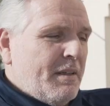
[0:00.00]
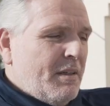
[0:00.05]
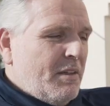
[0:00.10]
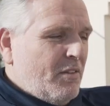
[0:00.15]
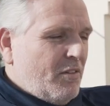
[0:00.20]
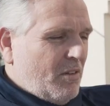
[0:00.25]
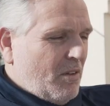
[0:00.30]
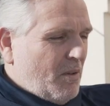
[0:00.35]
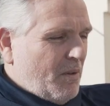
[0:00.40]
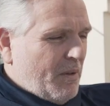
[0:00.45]

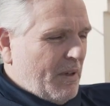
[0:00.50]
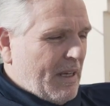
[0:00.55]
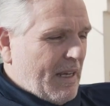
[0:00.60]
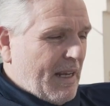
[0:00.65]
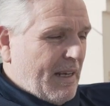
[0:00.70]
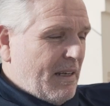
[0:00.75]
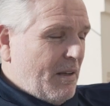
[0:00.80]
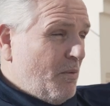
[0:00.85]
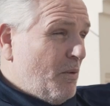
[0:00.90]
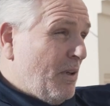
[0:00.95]
So
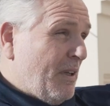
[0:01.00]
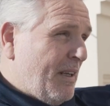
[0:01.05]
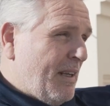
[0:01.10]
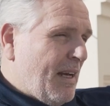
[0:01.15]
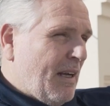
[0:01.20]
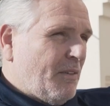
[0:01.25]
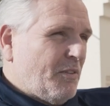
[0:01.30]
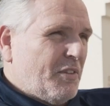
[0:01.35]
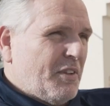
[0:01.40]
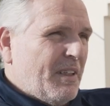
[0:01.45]
Eddie will
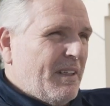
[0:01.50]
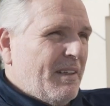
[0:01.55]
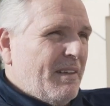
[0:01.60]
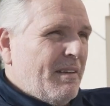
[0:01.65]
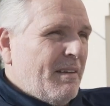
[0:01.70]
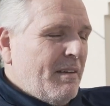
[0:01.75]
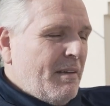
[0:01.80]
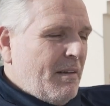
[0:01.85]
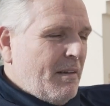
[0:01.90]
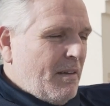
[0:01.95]
announce it,
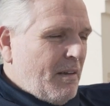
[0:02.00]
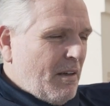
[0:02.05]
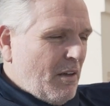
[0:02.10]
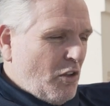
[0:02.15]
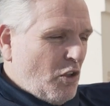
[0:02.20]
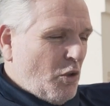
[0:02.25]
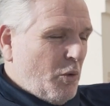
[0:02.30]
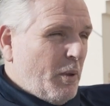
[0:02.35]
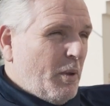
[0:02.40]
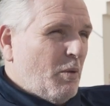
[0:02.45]
and
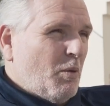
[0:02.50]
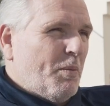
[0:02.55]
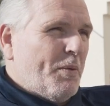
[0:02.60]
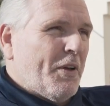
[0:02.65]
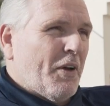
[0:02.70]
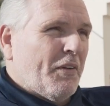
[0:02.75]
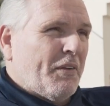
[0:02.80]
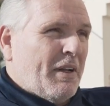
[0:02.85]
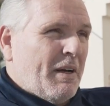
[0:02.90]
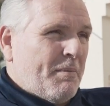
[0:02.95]
Hughie will be
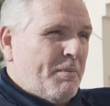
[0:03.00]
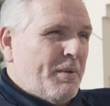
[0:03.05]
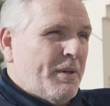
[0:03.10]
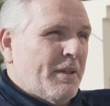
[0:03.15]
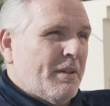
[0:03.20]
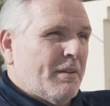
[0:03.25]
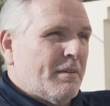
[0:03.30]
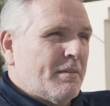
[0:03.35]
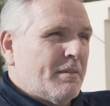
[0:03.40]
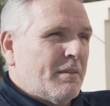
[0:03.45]
on that
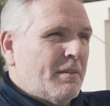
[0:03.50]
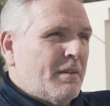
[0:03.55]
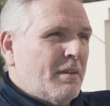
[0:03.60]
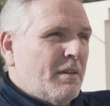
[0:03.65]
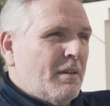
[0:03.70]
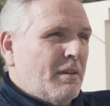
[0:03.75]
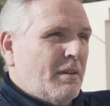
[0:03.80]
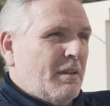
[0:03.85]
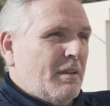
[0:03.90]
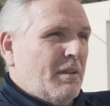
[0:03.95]
bill.
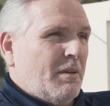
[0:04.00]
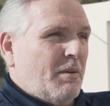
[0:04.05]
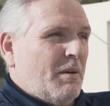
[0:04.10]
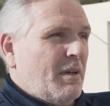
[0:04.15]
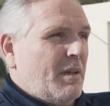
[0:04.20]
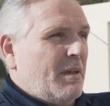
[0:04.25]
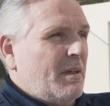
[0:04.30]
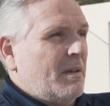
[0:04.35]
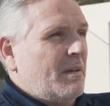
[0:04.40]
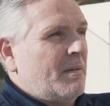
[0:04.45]
You know,
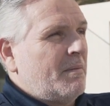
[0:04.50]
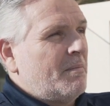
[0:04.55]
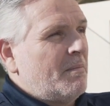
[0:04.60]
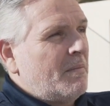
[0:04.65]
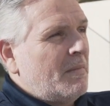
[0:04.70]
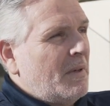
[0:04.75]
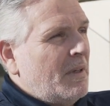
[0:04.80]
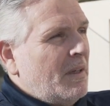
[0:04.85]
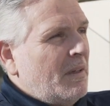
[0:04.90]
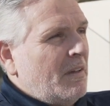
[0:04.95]
um,
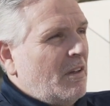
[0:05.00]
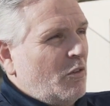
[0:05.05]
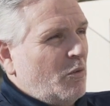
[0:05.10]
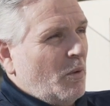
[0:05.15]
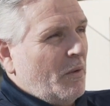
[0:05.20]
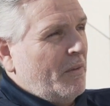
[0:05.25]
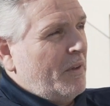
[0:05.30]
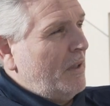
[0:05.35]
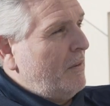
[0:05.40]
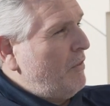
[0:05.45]
there's
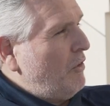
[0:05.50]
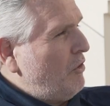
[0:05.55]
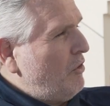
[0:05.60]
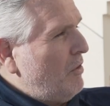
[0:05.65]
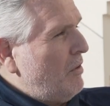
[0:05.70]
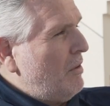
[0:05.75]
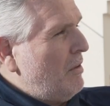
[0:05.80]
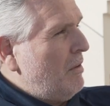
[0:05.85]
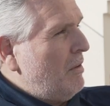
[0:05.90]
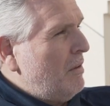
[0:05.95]
one thing for
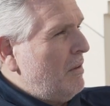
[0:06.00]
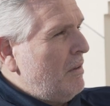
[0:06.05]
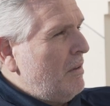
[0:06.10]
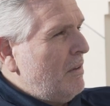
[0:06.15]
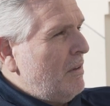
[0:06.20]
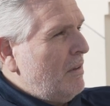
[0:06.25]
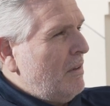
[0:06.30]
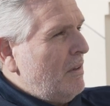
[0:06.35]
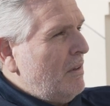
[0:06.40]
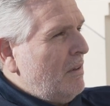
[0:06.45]
sure.
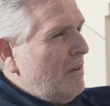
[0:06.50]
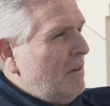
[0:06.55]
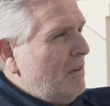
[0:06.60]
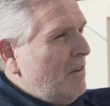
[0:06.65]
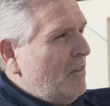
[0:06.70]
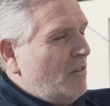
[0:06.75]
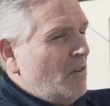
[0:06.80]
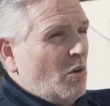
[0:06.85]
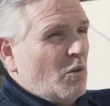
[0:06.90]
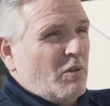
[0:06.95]

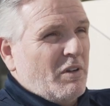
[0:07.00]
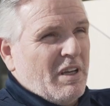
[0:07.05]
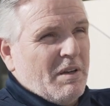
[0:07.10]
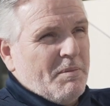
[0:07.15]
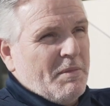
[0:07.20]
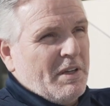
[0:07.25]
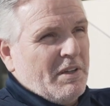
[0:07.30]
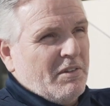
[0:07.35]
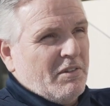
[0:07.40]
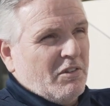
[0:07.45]
There's no
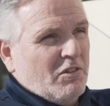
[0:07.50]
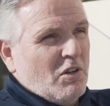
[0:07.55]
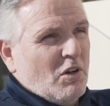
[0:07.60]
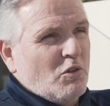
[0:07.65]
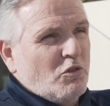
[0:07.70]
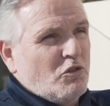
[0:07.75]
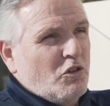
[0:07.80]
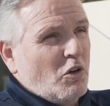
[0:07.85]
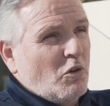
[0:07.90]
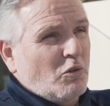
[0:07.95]
gimmies. There's no
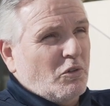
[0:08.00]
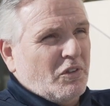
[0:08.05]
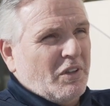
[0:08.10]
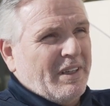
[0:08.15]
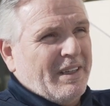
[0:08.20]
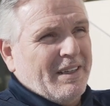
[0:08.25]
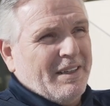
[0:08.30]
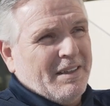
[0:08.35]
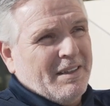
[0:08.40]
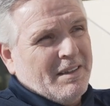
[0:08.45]
jokes
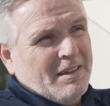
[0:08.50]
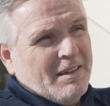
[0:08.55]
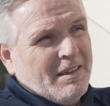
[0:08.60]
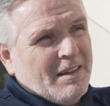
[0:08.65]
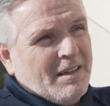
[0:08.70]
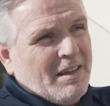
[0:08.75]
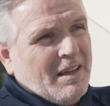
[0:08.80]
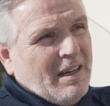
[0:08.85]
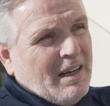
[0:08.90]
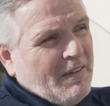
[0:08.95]
here.
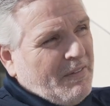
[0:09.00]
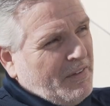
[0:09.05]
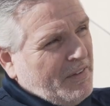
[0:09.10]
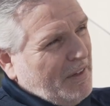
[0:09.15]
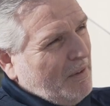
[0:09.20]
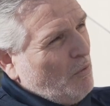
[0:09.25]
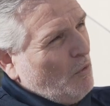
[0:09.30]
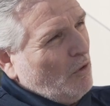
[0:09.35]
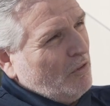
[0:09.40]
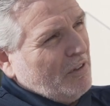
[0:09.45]

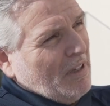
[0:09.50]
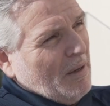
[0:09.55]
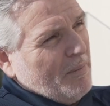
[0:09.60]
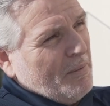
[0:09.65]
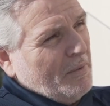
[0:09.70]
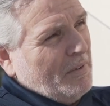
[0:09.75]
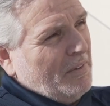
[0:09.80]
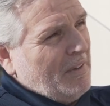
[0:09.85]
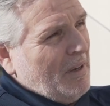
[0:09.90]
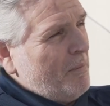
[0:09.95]
Everything what's
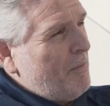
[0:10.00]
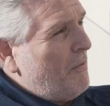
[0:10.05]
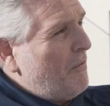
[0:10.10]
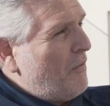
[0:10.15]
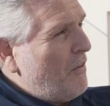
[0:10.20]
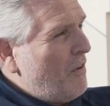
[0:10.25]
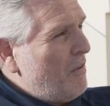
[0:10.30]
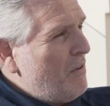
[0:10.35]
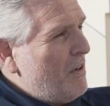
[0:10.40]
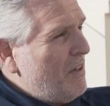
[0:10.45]
happened has happened
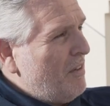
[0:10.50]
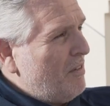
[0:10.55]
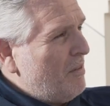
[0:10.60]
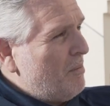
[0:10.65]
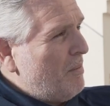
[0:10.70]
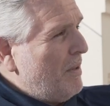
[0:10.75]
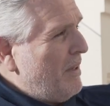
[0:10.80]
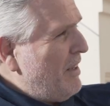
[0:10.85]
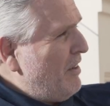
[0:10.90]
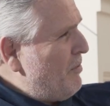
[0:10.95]
for a reason.
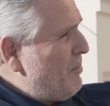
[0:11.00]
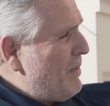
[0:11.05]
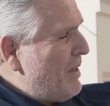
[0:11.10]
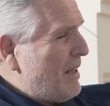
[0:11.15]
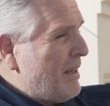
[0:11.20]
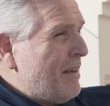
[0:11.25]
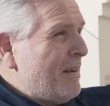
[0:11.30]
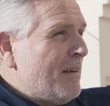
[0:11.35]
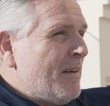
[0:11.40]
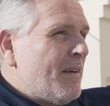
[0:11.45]
Believe me.